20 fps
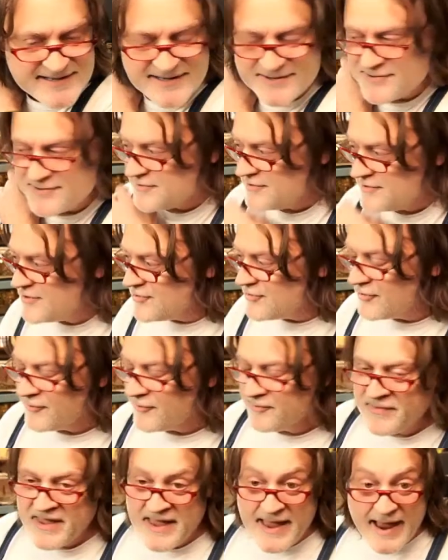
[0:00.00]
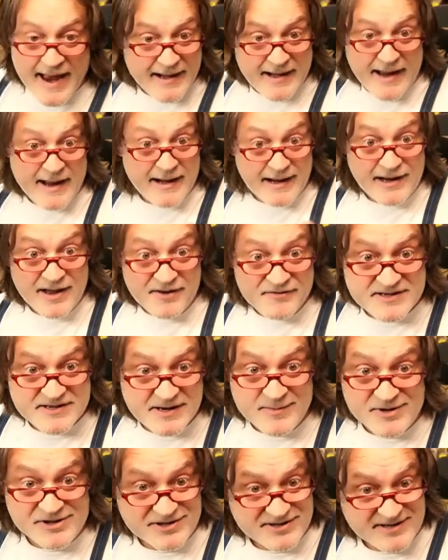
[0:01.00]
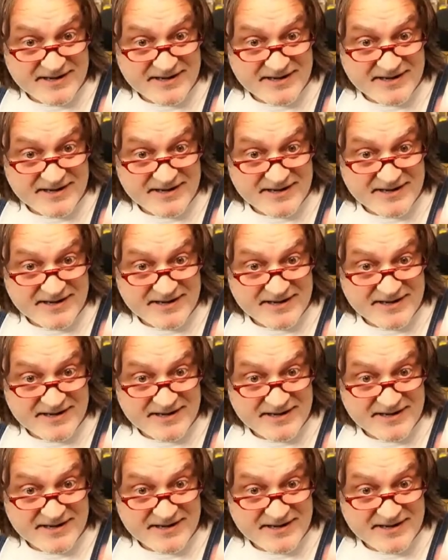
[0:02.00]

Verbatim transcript: It was really cool, and and I love his images.